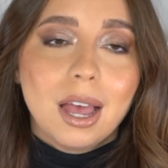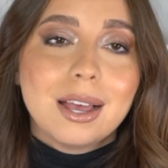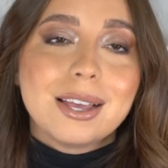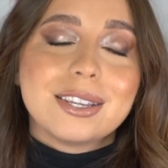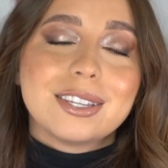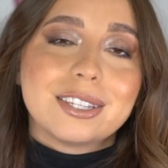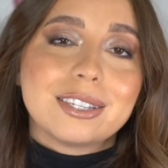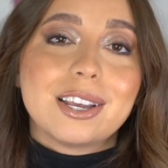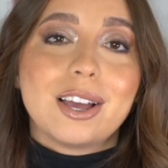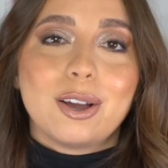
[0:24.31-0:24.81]

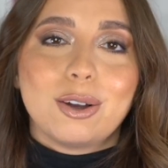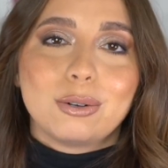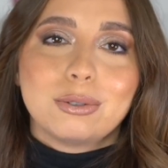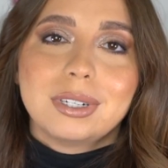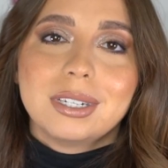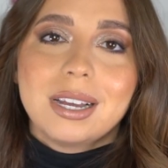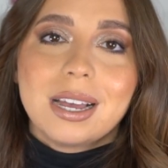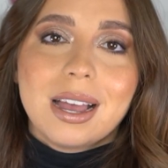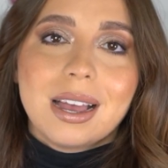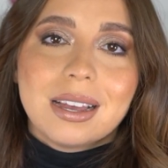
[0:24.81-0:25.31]

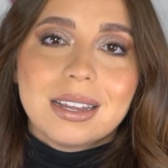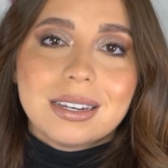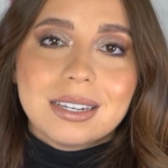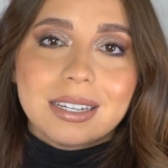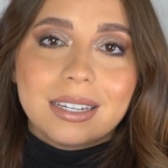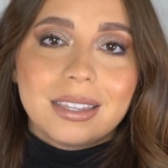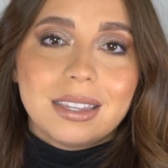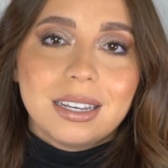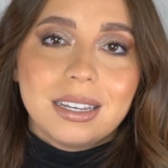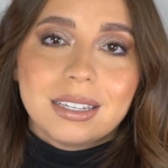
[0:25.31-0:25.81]
So
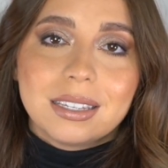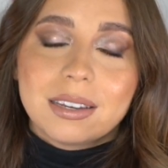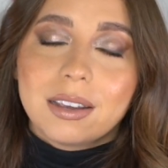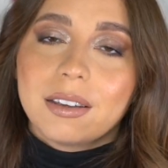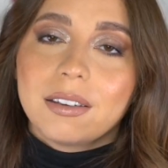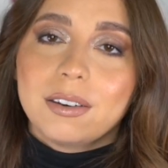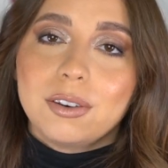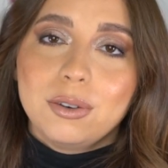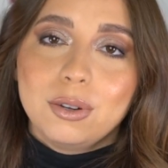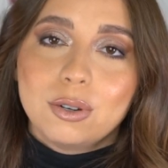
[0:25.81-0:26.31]
did this
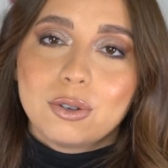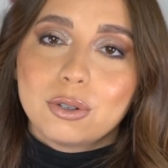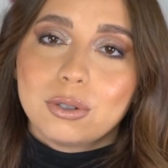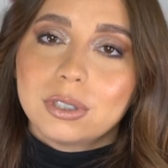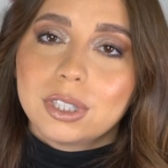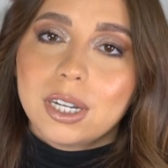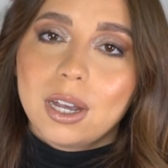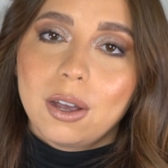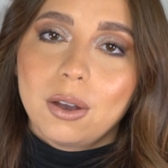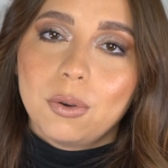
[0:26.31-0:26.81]
neutral
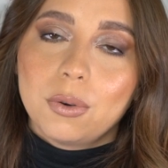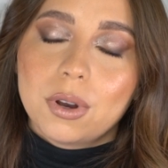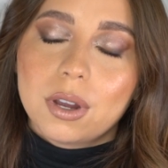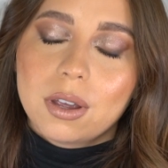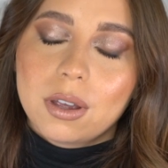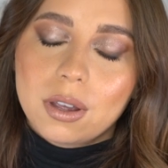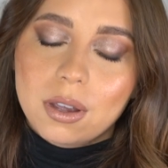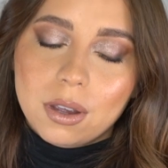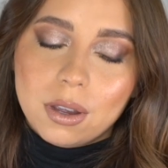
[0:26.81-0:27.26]
tone.